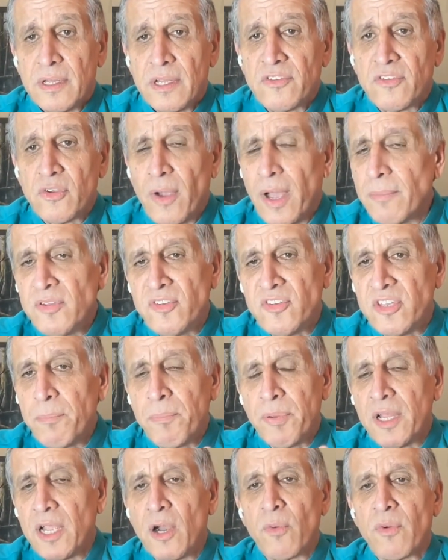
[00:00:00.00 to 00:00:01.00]
So I'm
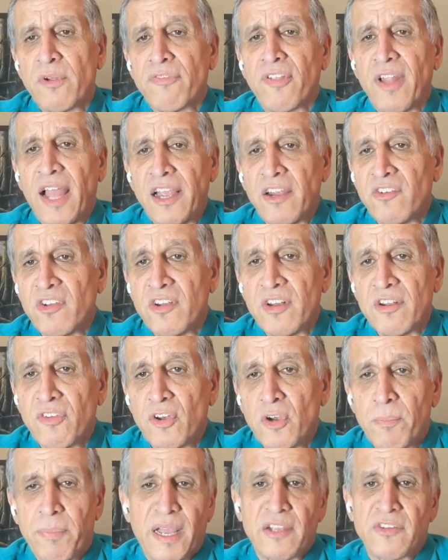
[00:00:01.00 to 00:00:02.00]
simply a reflection of
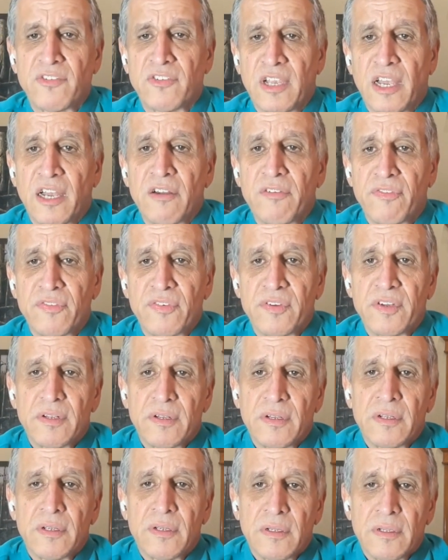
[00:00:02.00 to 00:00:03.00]
your best self.
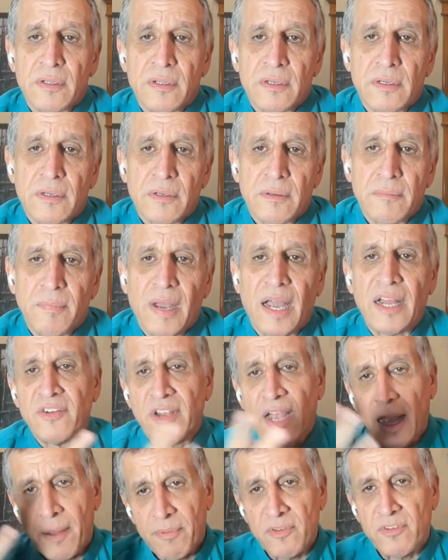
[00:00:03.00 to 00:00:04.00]
My
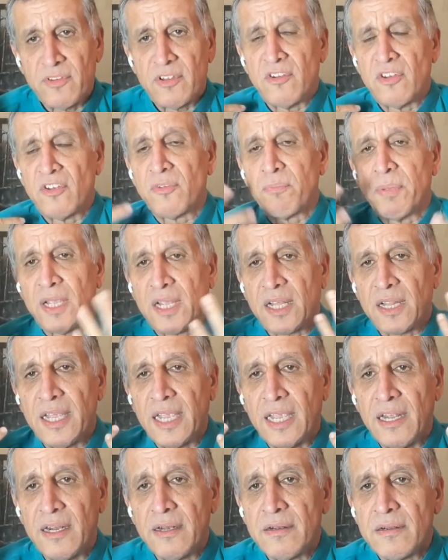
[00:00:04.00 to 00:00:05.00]
job is to just be
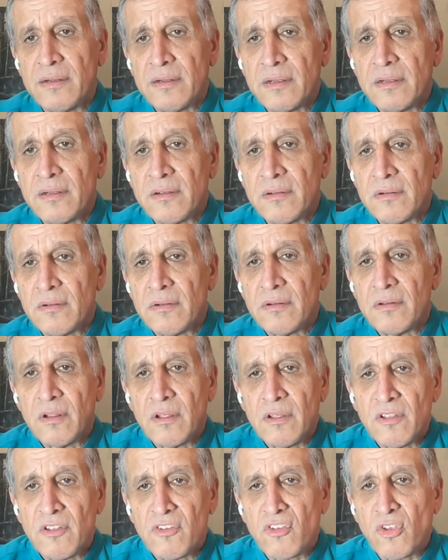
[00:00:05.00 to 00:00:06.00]
clean
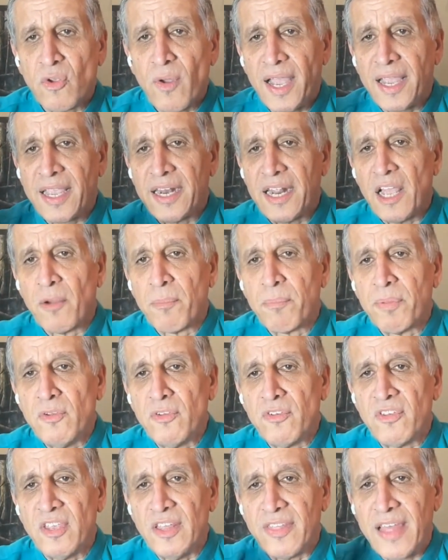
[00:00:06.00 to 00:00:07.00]
so I can help you
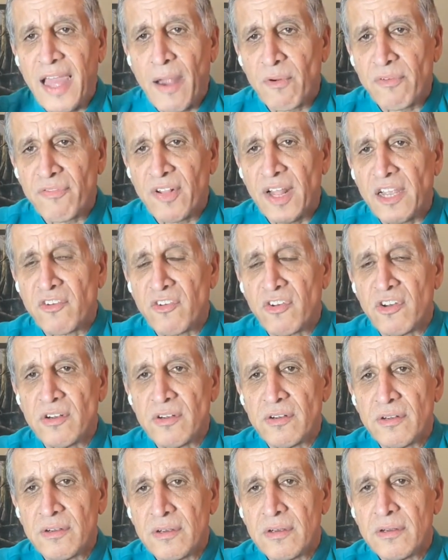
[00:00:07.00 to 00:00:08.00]
see that reflection
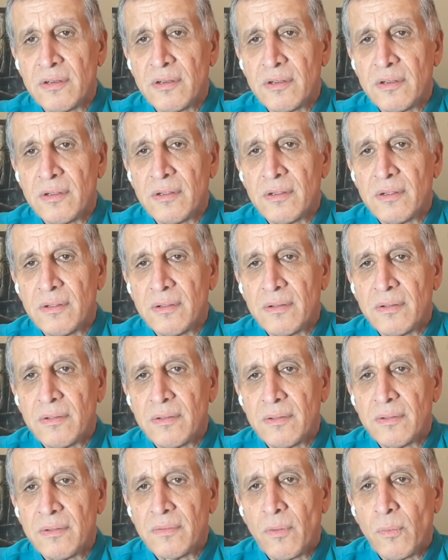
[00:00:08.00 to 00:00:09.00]

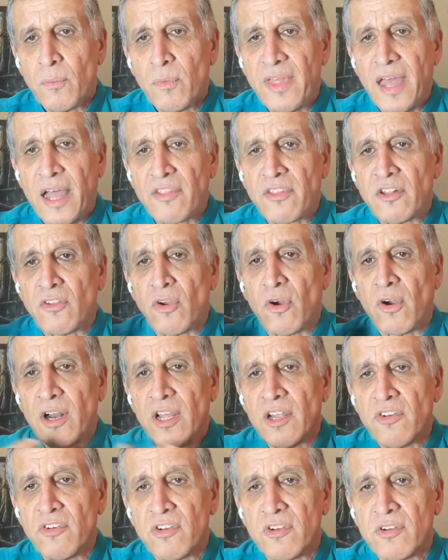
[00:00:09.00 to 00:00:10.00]
without the
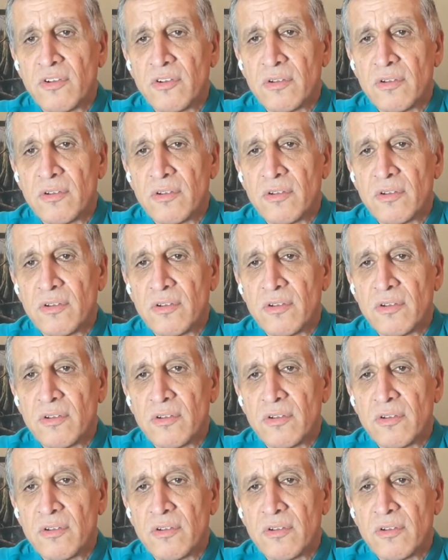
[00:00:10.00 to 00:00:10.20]
tarnish.